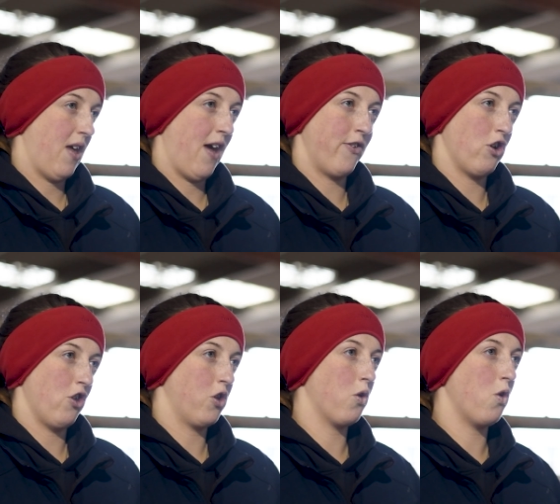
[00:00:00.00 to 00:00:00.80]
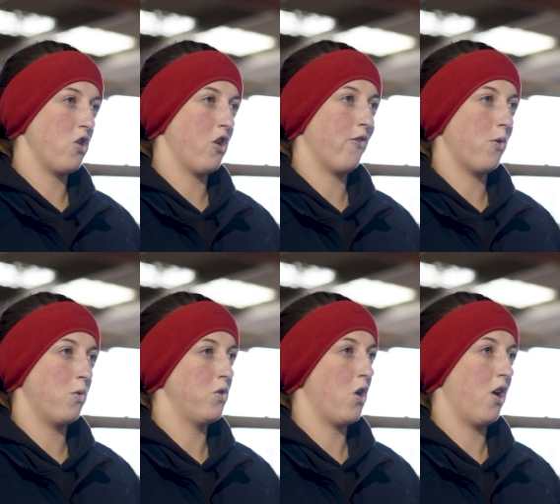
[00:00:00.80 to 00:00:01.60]
if you're on the go on your
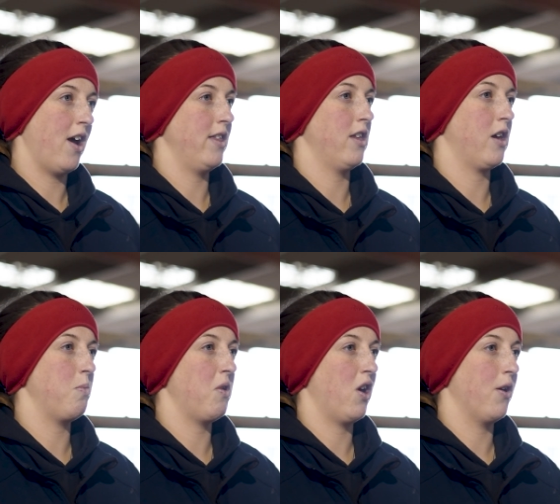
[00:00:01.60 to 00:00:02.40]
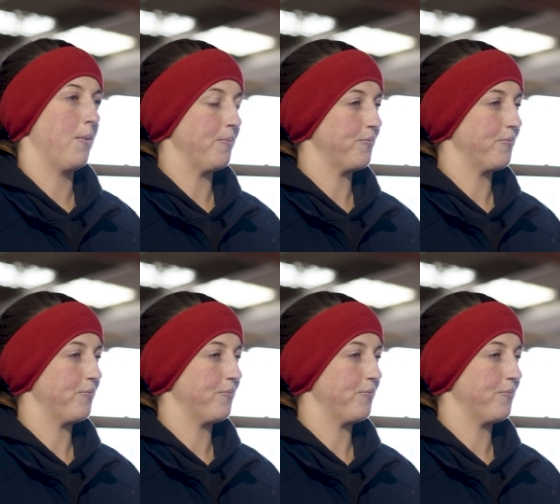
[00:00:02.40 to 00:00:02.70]
phone or in the computer.